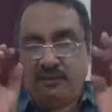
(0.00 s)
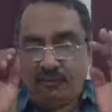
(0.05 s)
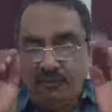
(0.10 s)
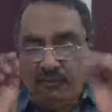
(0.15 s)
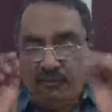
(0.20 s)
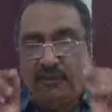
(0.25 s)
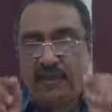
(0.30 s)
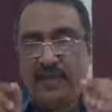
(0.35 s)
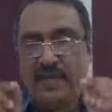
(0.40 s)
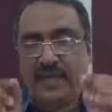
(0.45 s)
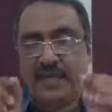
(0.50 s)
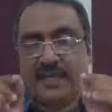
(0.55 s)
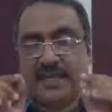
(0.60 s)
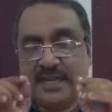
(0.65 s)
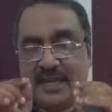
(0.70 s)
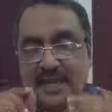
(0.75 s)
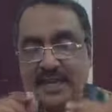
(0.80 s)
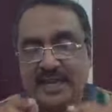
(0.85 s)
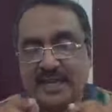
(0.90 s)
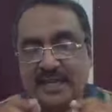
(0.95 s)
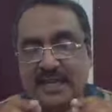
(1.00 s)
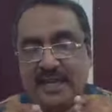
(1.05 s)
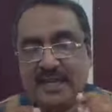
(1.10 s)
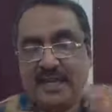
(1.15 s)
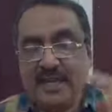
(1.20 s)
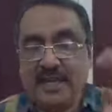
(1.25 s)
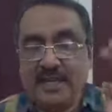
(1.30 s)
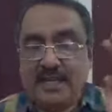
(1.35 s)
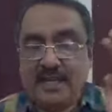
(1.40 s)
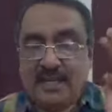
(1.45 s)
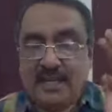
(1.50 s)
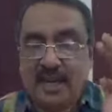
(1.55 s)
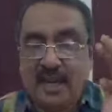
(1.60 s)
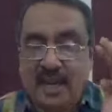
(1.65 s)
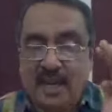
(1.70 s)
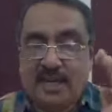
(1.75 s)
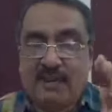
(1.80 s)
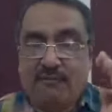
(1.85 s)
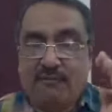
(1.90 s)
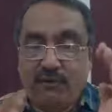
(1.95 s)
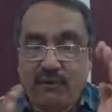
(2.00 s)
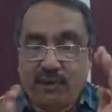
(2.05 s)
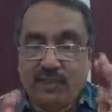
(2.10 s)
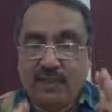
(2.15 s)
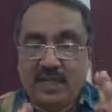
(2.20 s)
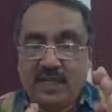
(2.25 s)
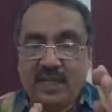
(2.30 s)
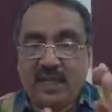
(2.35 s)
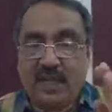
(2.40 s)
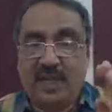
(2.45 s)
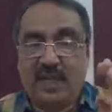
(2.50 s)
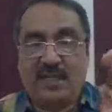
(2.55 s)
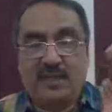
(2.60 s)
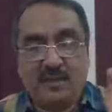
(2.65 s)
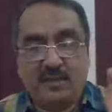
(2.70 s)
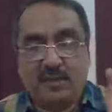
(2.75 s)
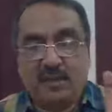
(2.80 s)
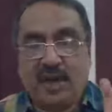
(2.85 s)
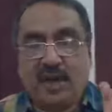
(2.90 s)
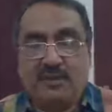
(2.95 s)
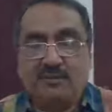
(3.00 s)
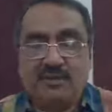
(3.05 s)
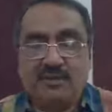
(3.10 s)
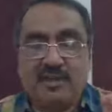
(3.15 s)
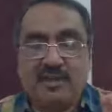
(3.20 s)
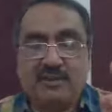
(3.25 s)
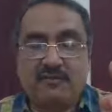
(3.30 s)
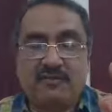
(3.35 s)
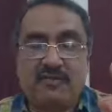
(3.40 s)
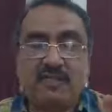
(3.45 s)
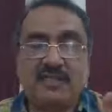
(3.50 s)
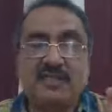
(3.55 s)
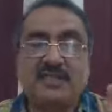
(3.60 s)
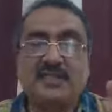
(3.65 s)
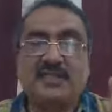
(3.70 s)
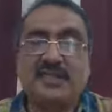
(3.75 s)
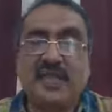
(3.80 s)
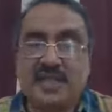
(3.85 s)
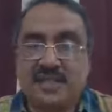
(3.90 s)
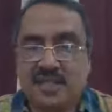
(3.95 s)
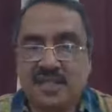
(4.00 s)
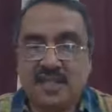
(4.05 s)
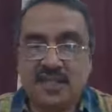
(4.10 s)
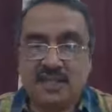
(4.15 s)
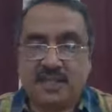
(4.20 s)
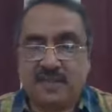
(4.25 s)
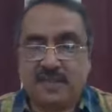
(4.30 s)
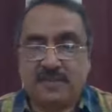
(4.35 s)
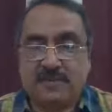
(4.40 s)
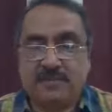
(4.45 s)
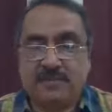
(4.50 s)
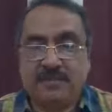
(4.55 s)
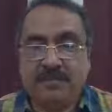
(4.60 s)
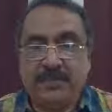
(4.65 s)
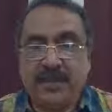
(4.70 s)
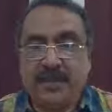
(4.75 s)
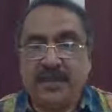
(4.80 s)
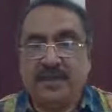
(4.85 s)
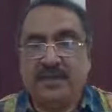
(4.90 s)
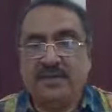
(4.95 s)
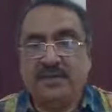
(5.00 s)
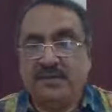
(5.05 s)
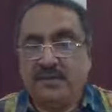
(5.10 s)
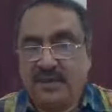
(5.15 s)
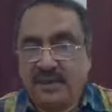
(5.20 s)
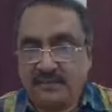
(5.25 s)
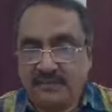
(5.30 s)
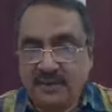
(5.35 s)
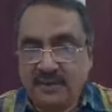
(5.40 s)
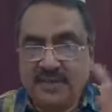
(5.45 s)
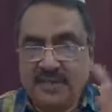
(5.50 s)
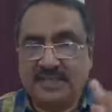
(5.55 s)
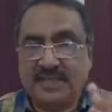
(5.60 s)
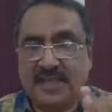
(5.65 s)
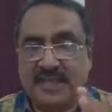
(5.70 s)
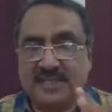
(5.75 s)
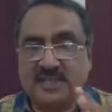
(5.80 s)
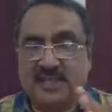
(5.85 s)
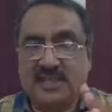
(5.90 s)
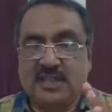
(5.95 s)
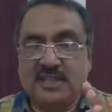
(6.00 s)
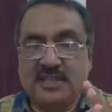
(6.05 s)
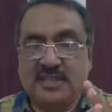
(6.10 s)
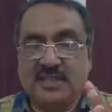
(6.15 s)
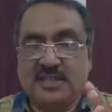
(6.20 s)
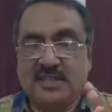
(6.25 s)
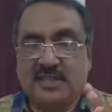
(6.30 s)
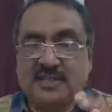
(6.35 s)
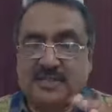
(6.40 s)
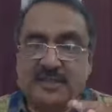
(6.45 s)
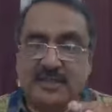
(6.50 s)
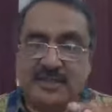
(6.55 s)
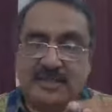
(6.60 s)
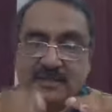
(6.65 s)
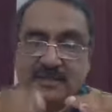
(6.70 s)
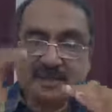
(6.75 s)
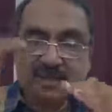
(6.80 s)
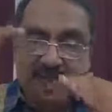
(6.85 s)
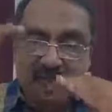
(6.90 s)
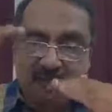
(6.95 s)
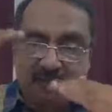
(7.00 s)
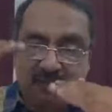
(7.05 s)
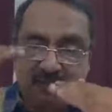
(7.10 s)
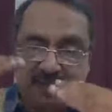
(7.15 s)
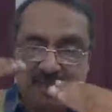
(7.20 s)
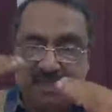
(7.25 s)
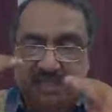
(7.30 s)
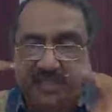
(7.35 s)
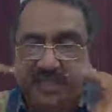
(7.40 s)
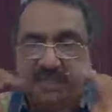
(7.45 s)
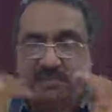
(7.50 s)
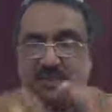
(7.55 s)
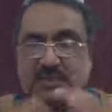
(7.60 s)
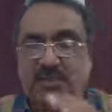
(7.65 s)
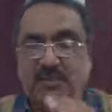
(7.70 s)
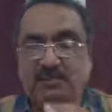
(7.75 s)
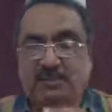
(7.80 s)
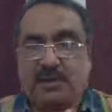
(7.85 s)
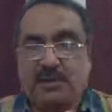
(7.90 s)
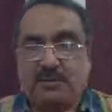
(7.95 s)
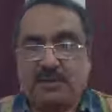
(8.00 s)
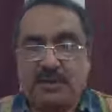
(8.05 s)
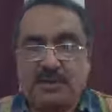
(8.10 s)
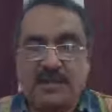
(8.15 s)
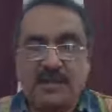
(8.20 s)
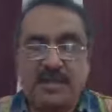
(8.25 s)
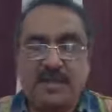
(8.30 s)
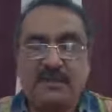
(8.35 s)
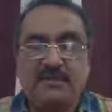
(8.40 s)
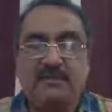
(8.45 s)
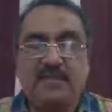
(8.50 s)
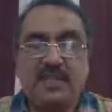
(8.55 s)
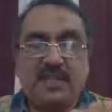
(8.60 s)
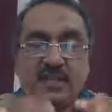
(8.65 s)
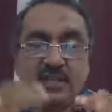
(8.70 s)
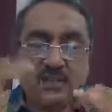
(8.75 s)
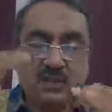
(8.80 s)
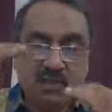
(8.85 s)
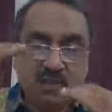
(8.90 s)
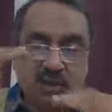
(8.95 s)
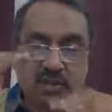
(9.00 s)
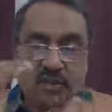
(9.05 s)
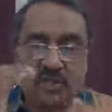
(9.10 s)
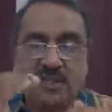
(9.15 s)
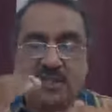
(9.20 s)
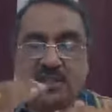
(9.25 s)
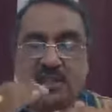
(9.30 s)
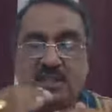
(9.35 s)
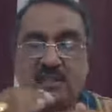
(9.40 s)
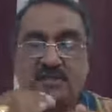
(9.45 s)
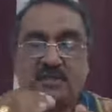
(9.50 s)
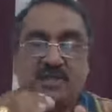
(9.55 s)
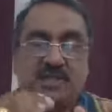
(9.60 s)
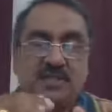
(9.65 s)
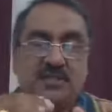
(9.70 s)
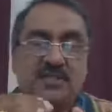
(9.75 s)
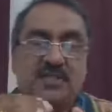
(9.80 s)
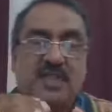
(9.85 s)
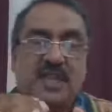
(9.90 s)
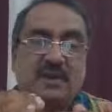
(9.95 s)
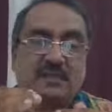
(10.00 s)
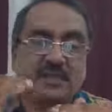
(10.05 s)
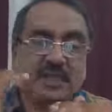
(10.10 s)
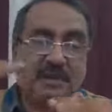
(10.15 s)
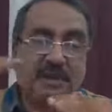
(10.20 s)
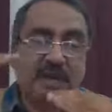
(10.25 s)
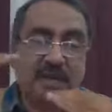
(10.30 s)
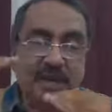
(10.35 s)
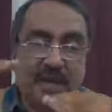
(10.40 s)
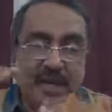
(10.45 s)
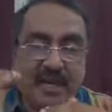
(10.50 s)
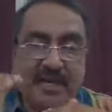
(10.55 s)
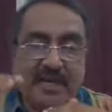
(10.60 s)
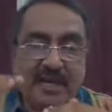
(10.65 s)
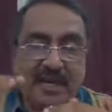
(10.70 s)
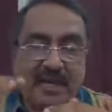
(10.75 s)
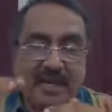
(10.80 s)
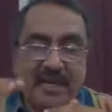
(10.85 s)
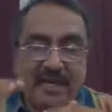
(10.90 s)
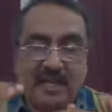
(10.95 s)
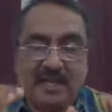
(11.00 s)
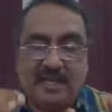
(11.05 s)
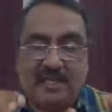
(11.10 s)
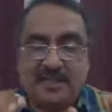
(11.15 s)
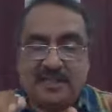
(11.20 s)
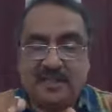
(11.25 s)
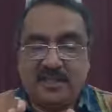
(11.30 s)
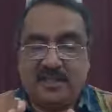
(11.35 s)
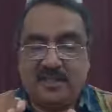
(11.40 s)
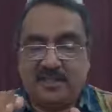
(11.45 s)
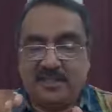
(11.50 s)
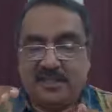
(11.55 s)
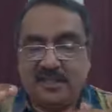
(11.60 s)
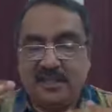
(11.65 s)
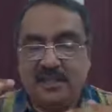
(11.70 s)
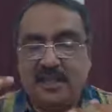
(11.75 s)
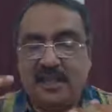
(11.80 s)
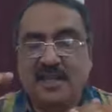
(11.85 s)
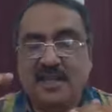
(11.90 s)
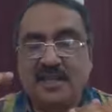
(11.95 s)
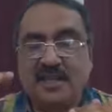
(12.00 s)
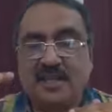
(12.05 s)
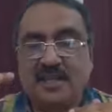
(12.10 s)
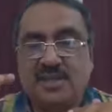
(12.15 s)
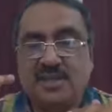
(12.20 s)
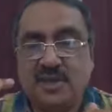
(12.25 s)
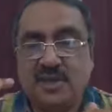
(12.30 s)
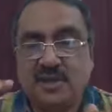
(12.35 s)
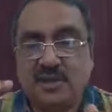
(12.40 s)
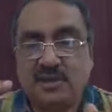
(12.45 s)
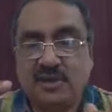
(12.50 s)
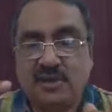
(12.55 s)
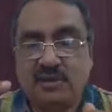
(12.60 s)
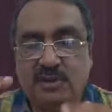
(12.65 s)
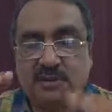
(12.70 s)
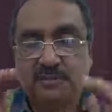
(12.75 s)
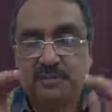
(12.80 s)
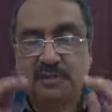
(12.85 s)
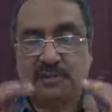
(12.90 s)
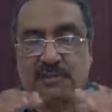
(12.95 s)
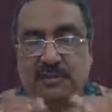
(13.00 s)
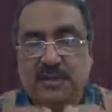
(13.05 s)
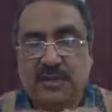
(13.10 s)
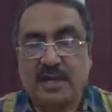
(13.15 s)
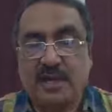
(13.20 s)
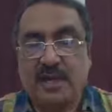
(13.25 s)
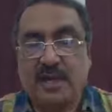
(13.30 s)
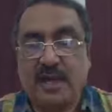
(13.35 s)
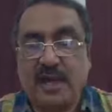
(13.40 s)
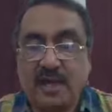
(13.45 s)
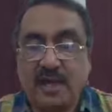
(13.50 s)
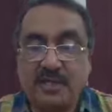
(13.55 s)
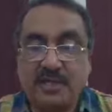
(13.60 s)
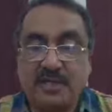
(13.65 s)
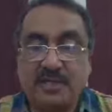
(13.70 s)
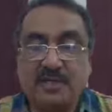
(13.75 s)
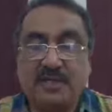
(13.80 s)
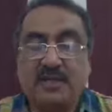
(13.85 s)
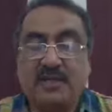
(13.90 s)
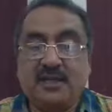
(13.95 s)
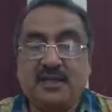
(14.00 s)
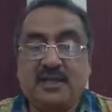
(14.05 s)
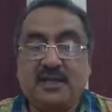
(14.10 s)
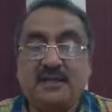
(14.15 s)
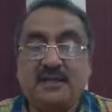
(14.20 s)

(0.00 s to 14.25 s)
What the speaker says: filled correctly, and for that you have to refer the sanction letter. You refer the sanction letter, there will be description of property, whether those descriptions have been correctly entered in the schedule of the property, and